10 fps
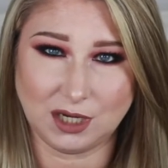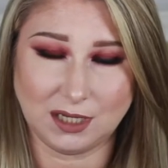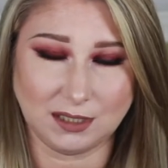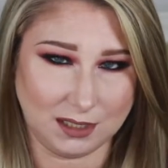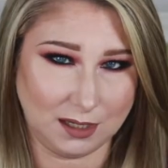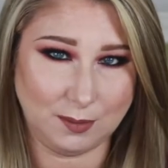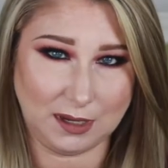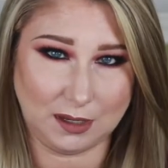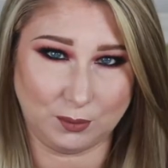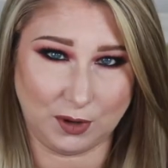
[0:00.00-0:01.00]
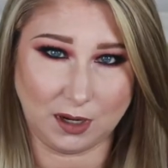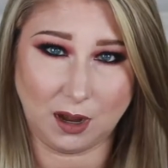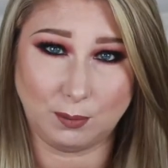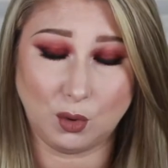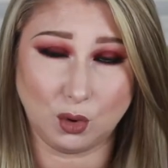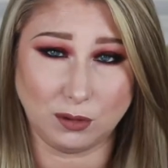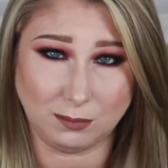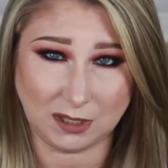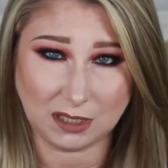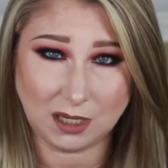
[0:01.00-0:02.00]
It did make it break up on
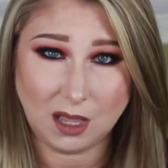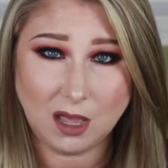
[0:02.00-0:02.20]
me